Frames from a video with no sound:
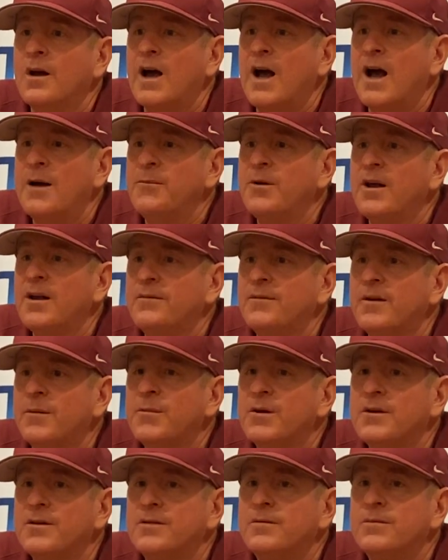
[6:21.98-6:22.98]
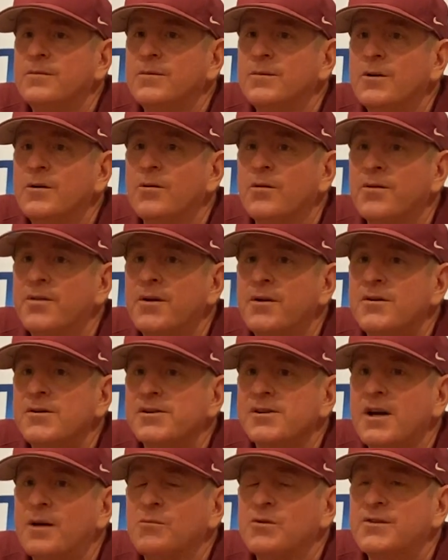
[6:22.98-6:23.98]
I'm gonna you know, on
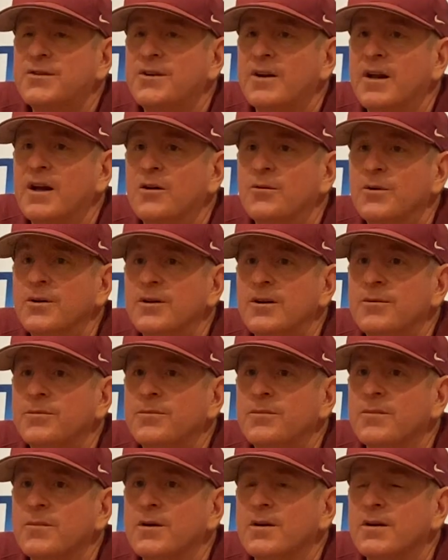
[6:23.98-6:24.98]
Thursday, I'm gonna sit down with him.